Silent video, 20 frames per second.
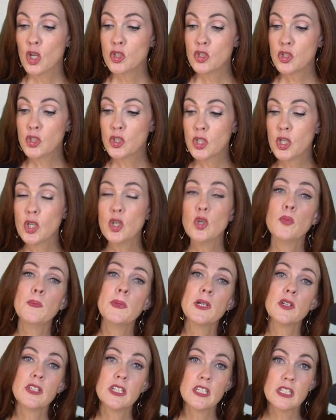2
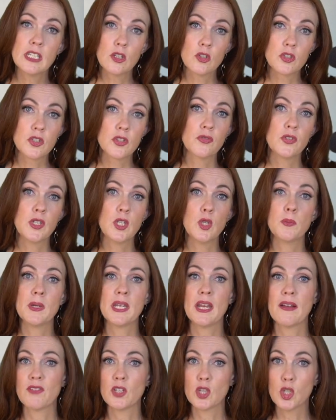million years of human
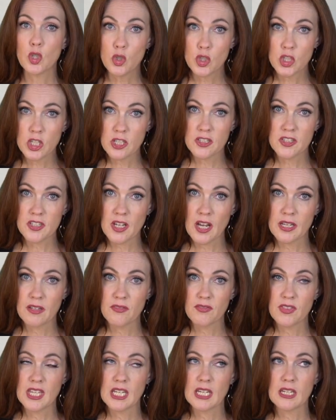evolution side
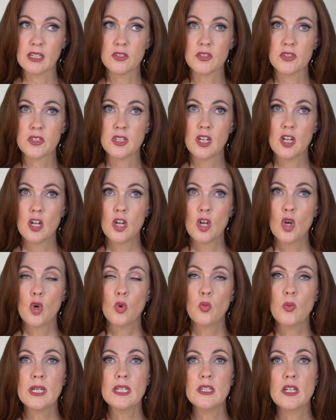of things,
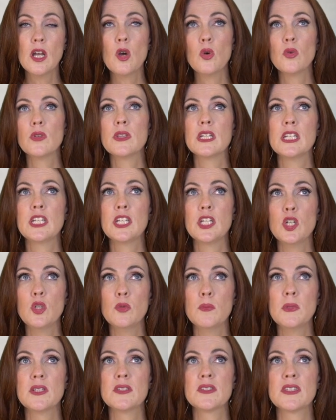we know that
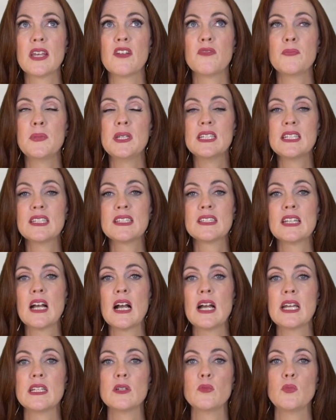humans have been
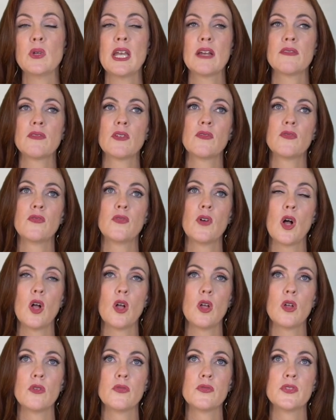designed and we have
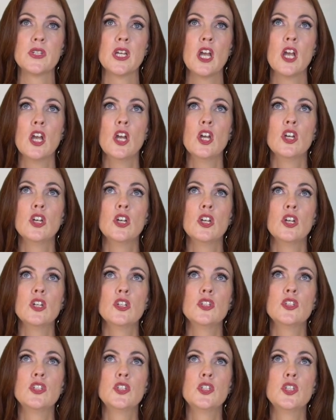evolved
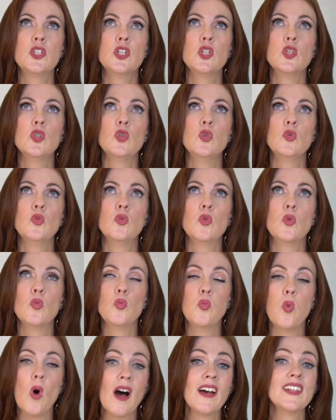to
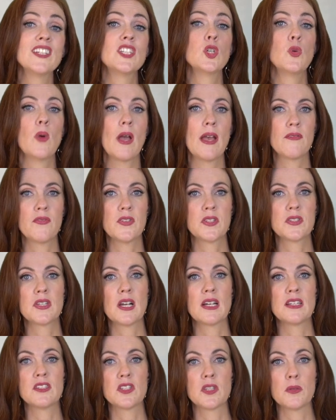want to
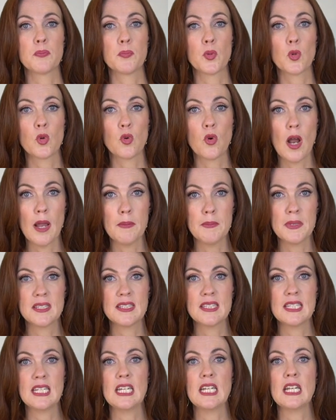emphasize the
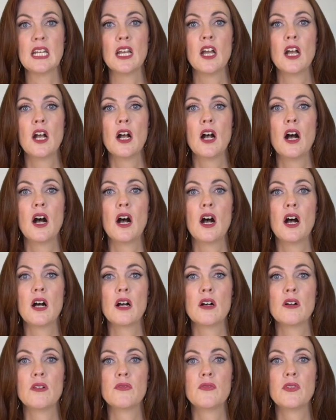primacy
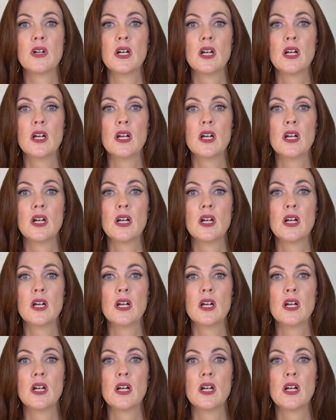of